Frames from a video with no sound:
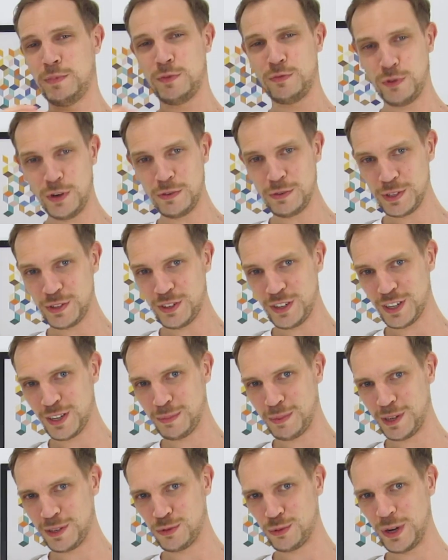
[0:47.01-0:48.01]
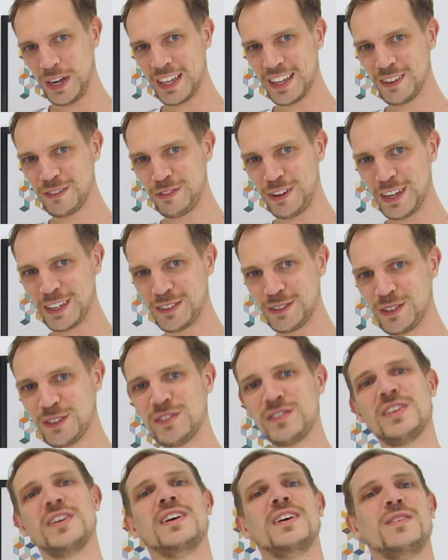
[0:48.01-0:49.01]
Before we talk about ranking
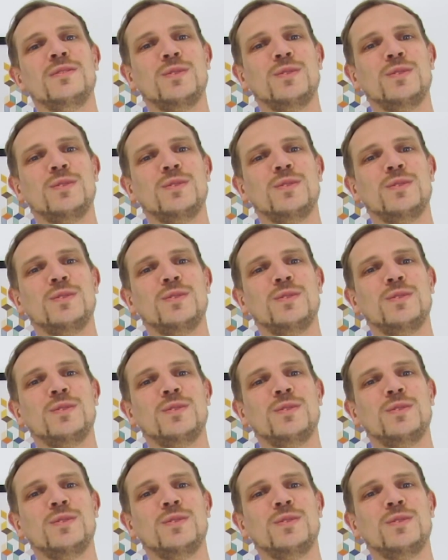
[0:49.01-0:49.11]
factors,